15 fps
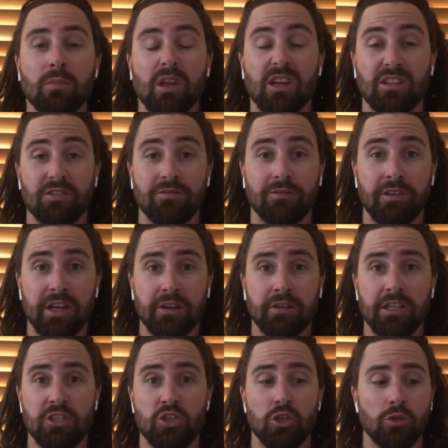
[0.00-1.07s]
It's
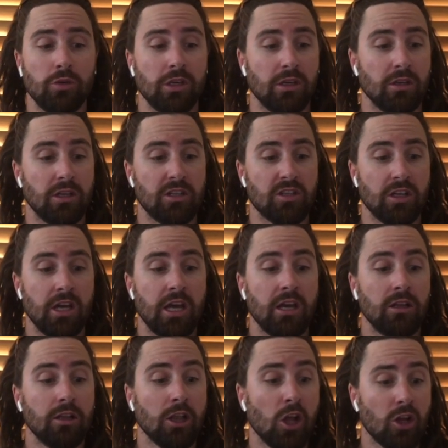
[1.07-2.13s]
very chewy. It's a
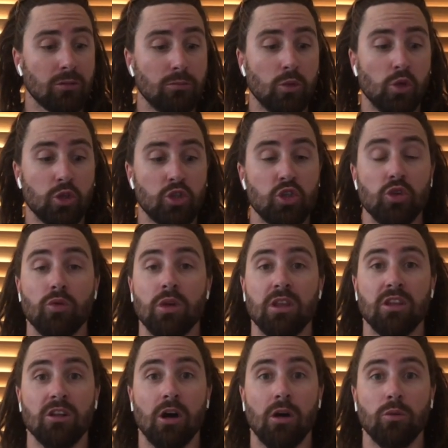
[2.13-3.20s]
lot more chewy
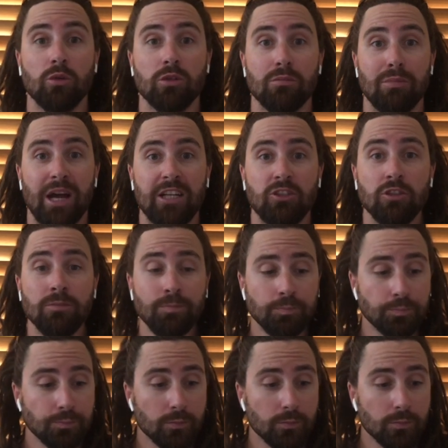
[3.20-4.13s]
than I would imagine.